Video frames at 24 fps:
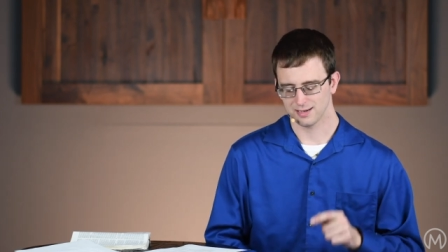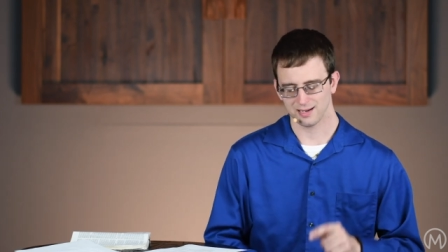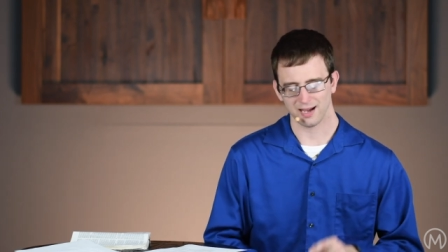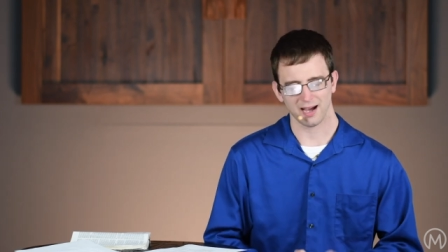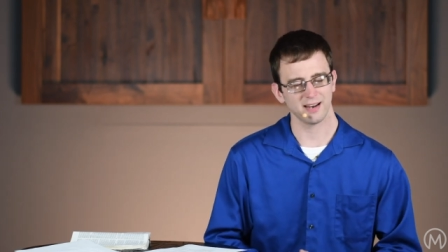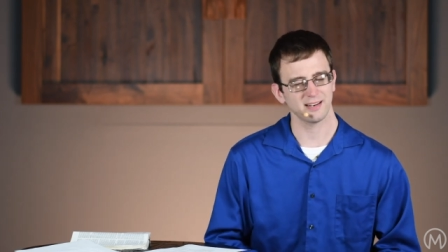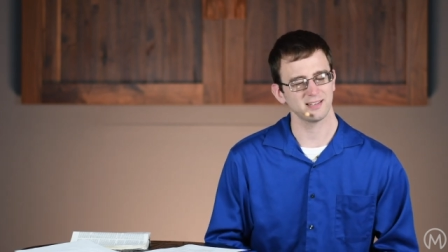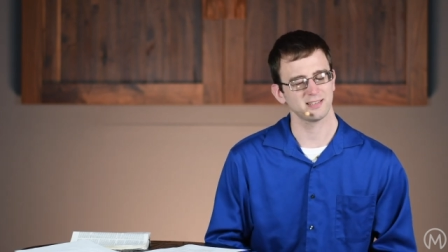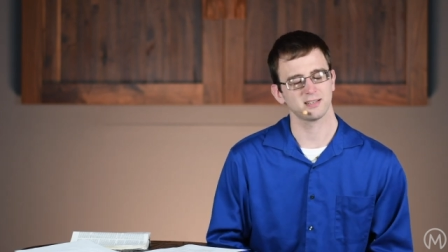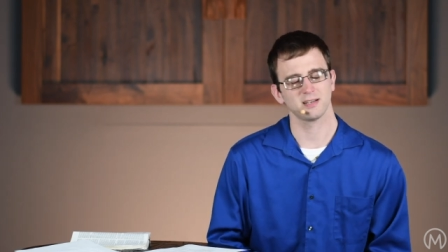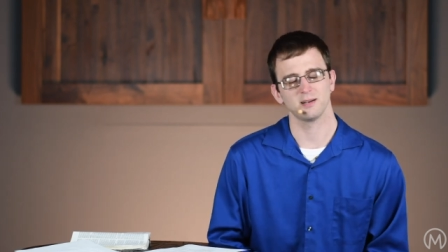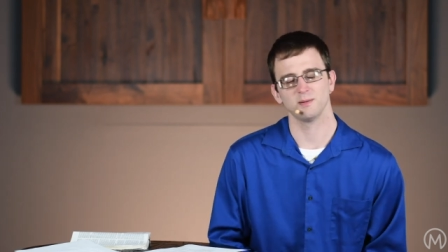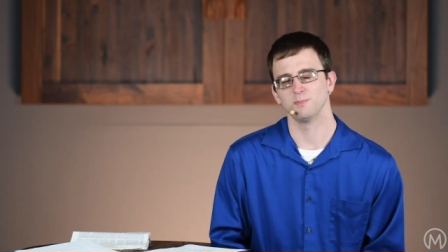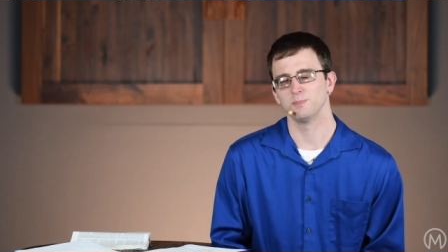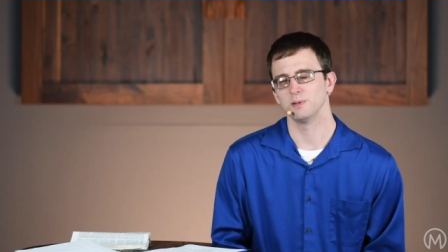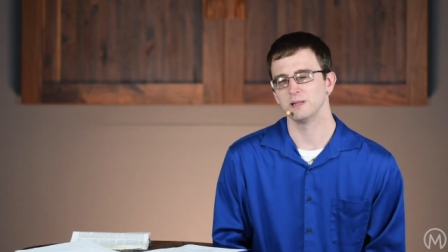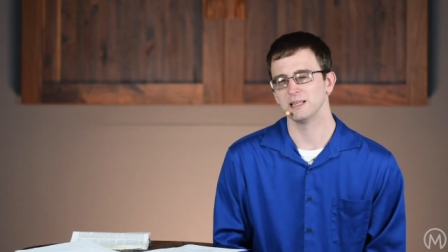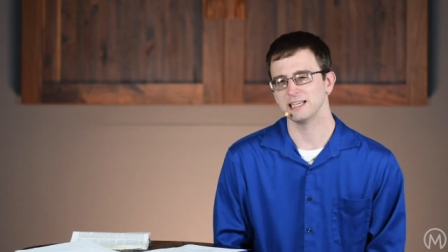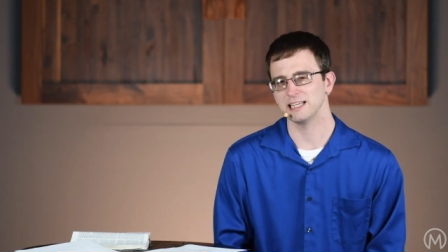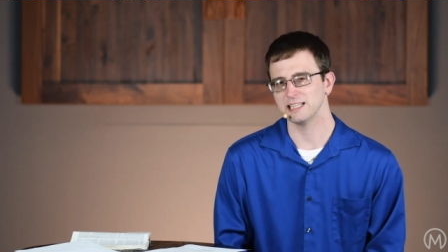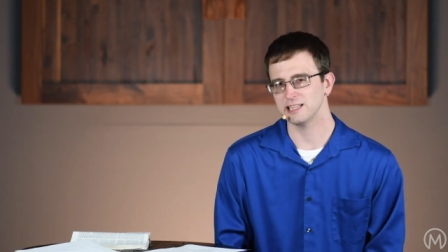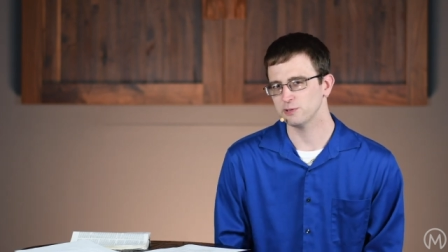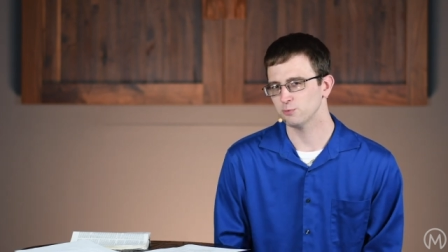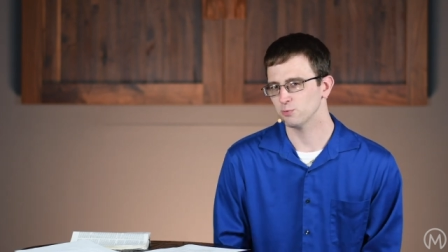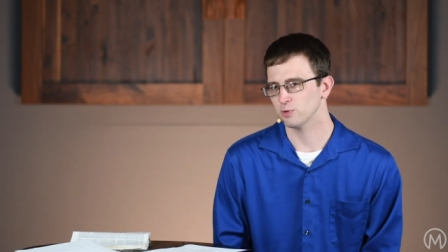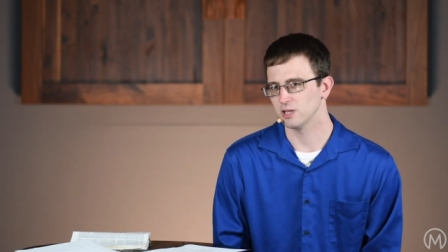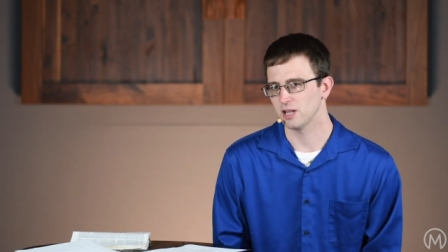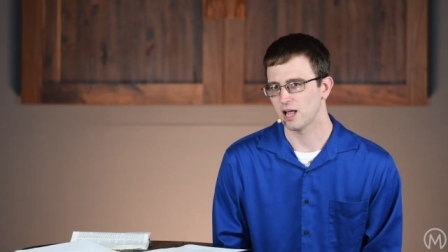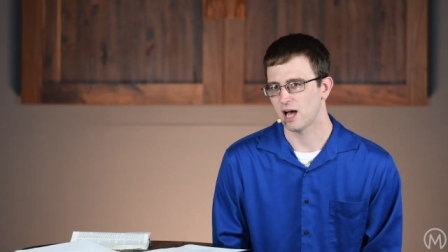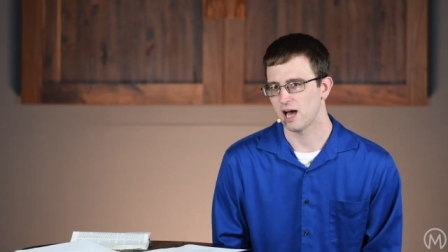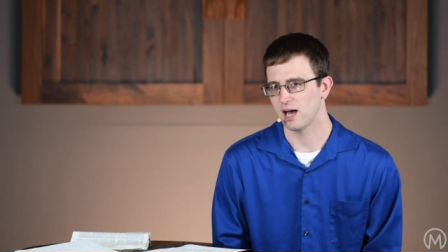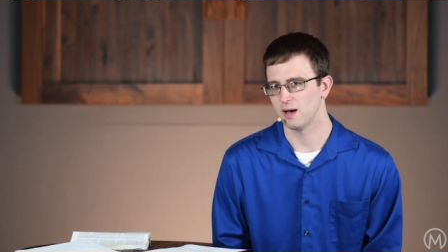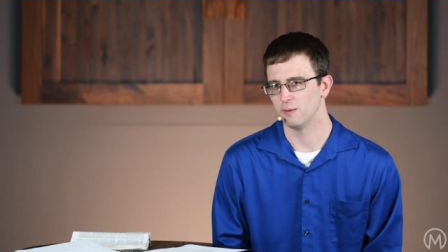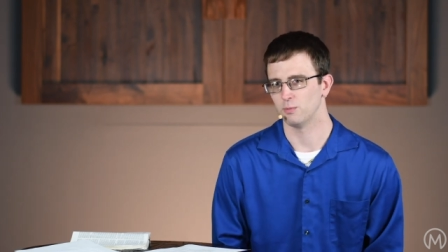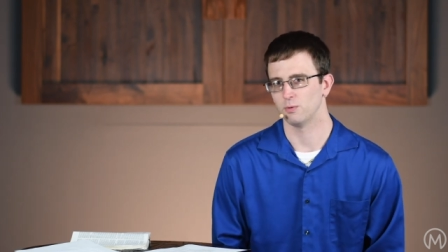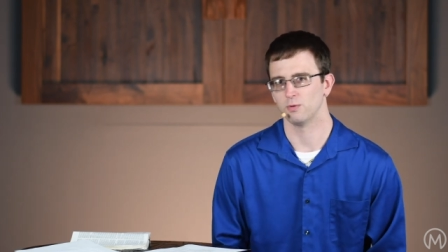God is completely
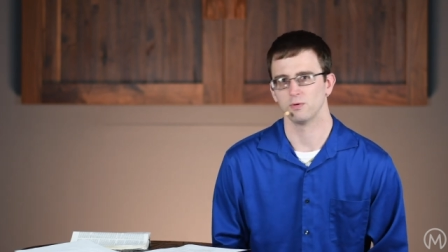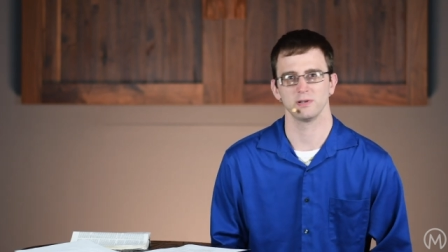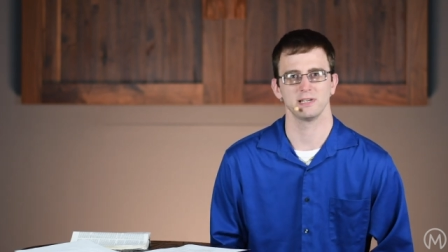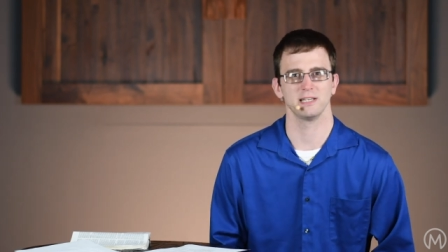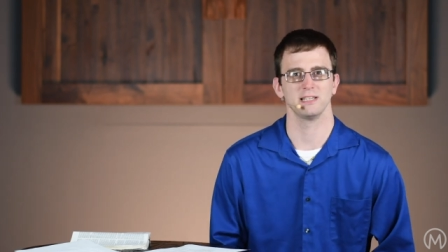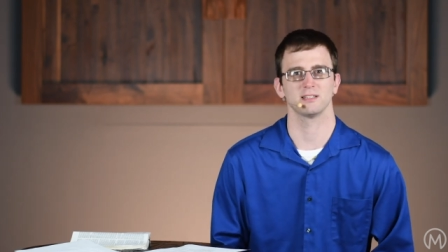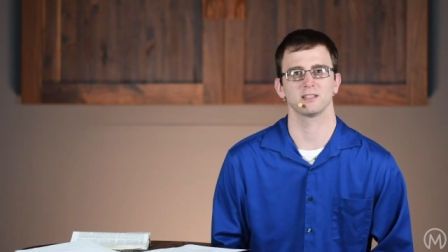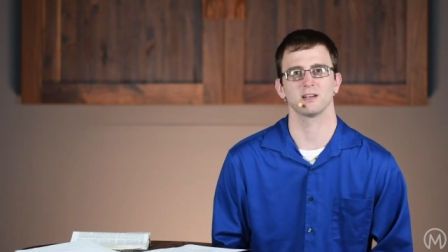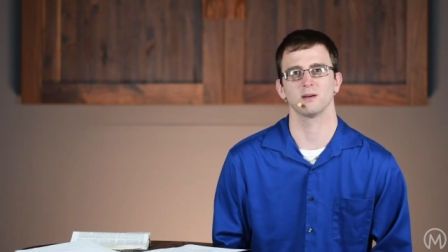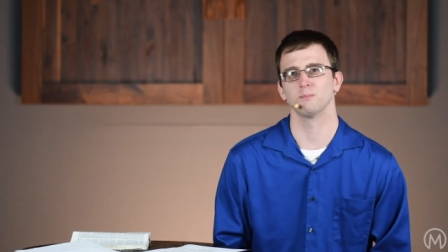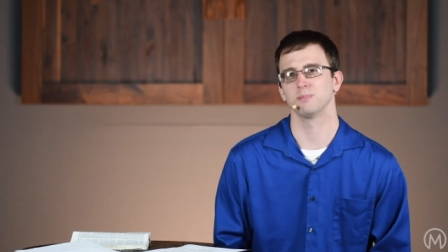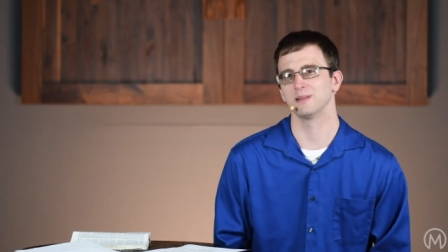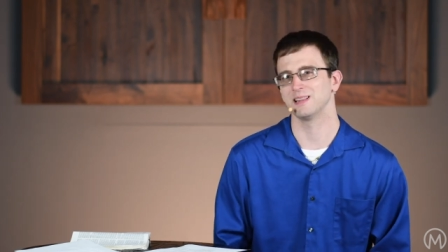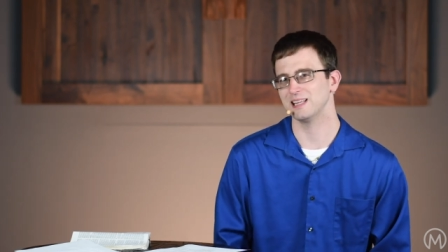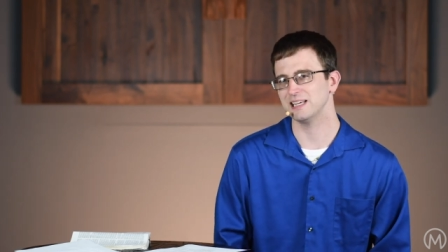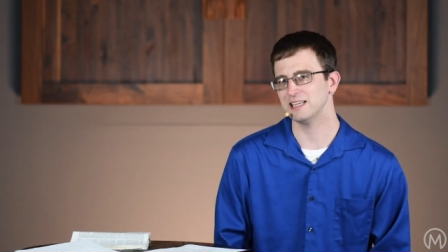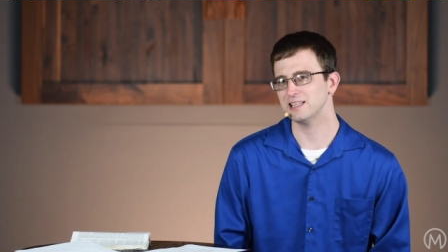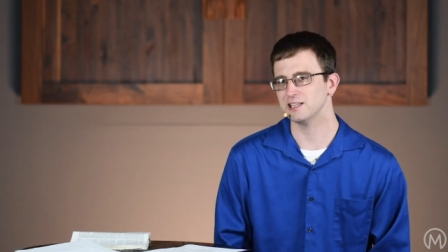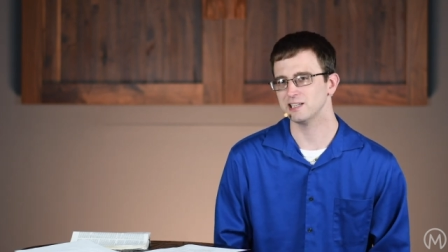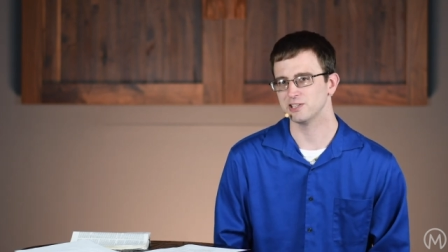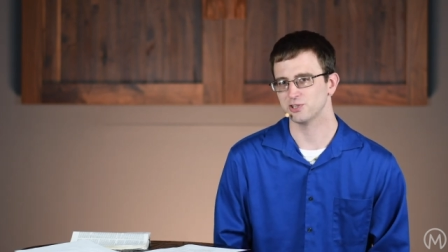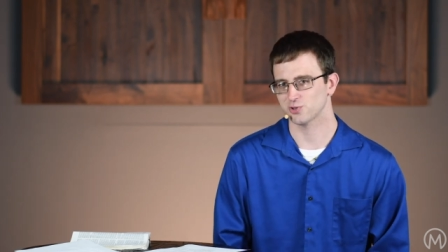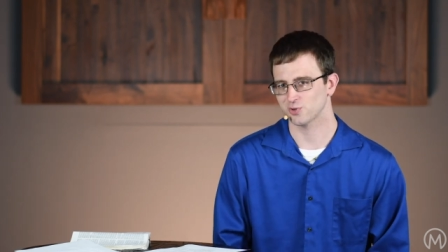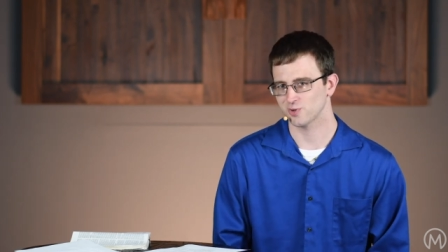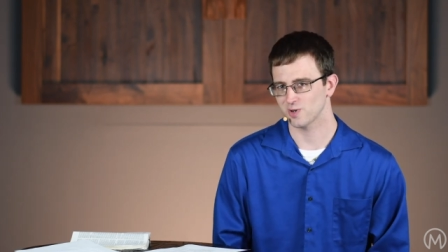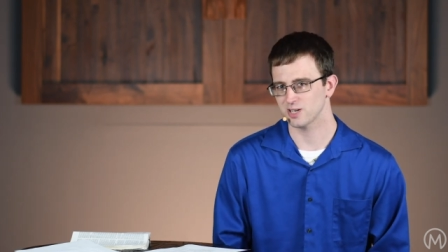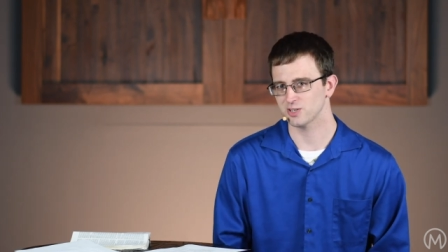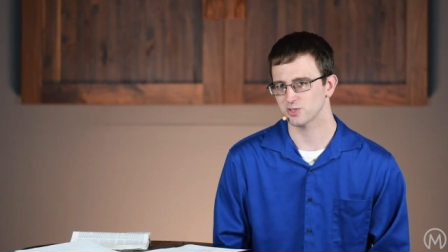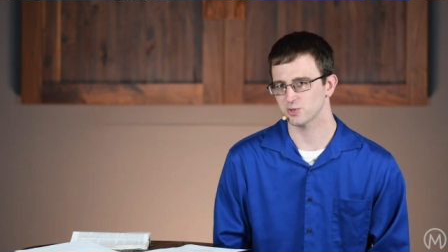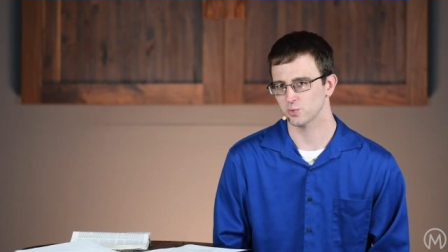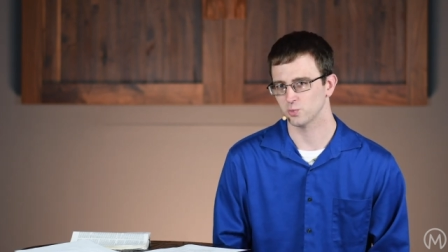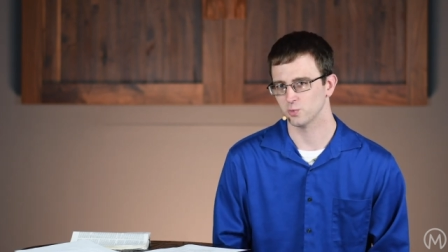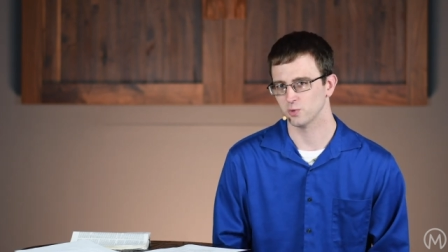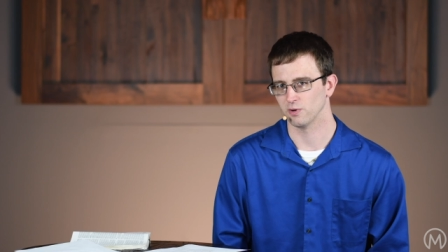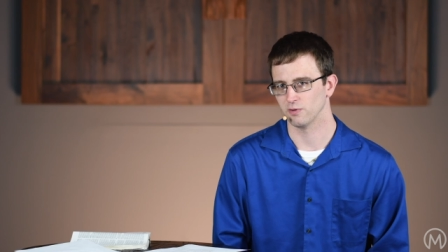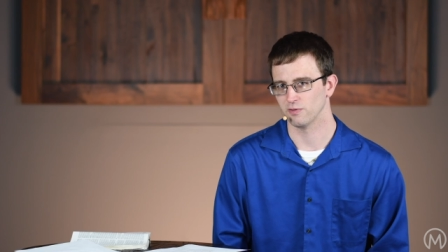reliable, He's completely
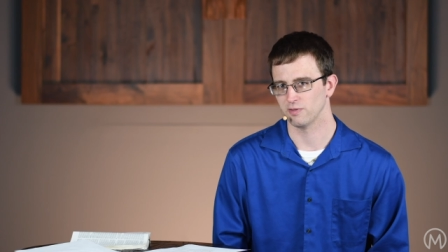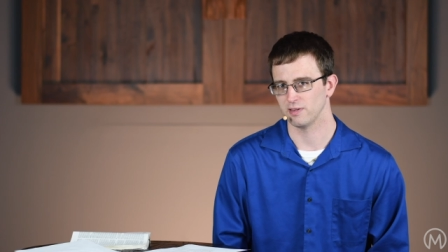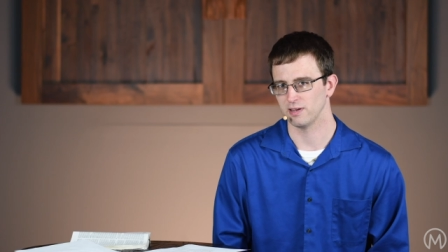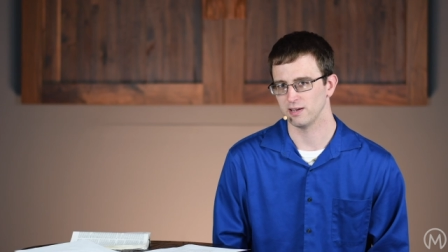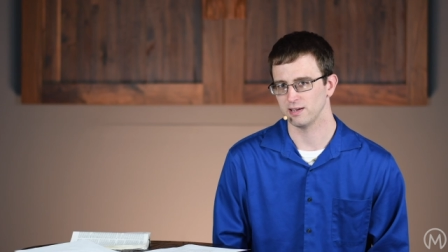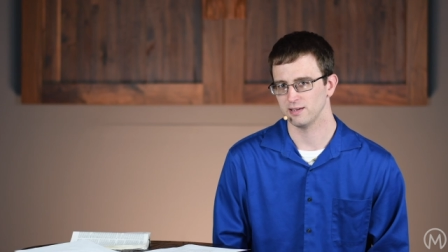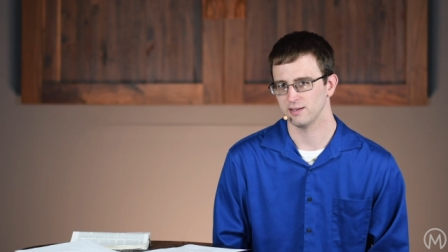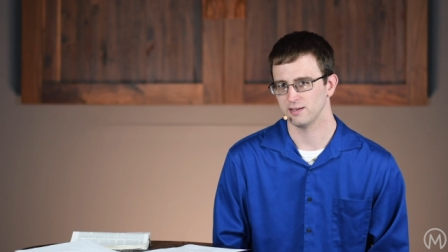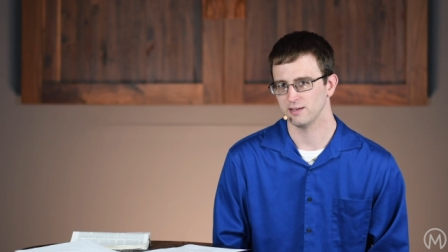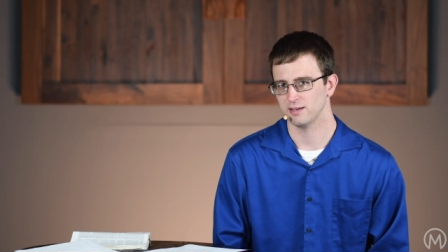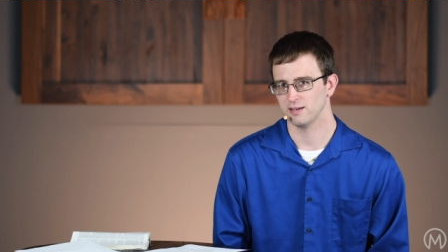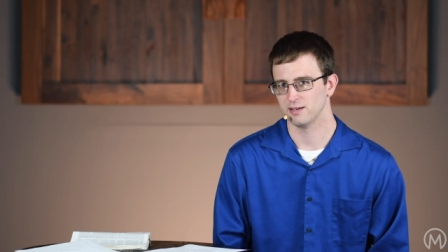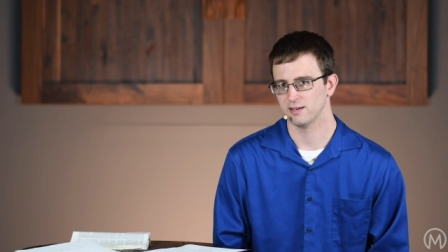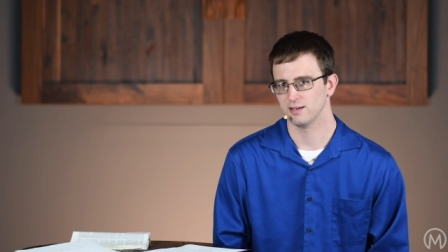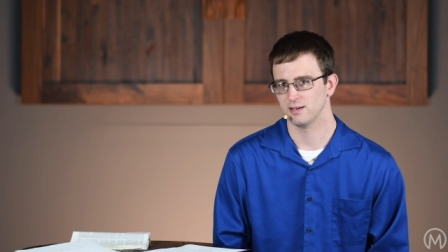trustworthy,